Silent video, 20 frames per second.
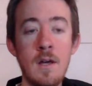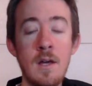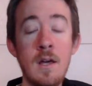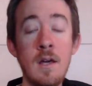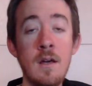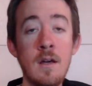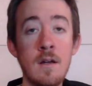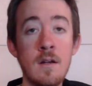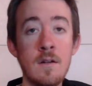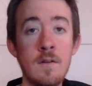
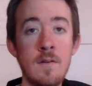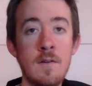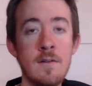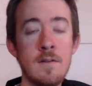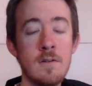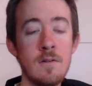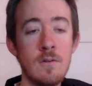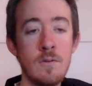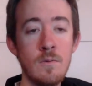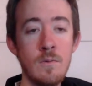And
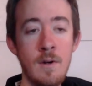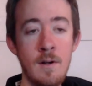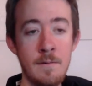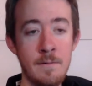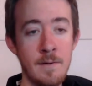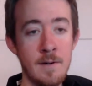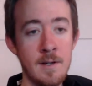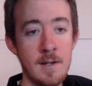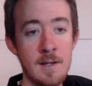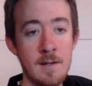
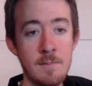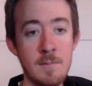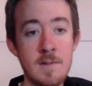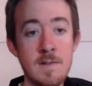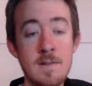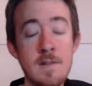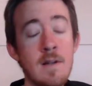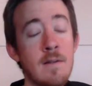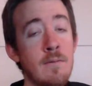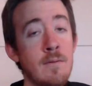Rephaim
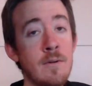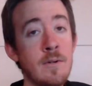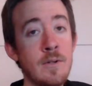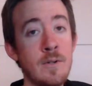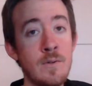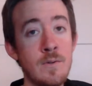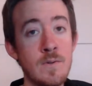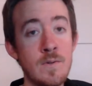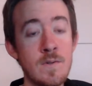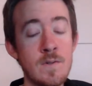is never
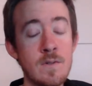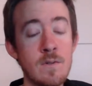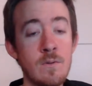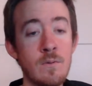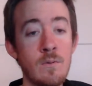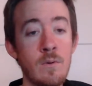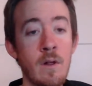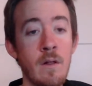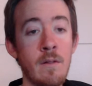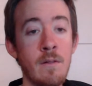used
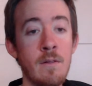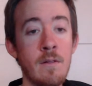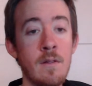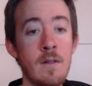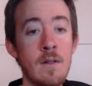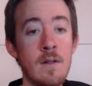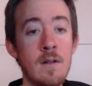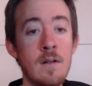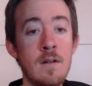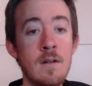with
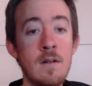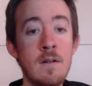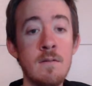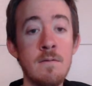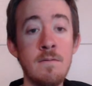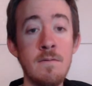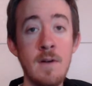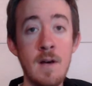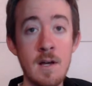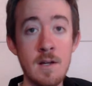
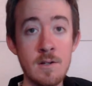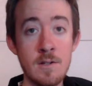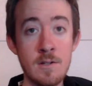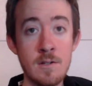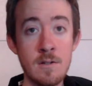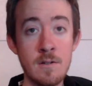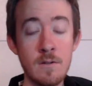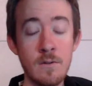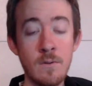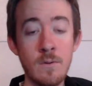
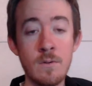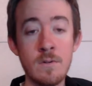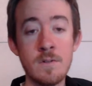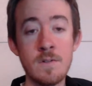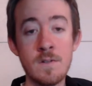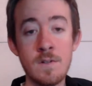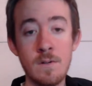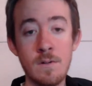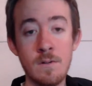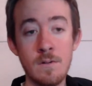Nephesh, or
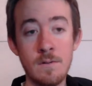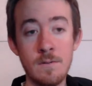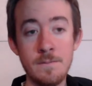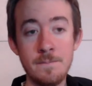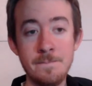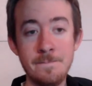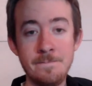soul,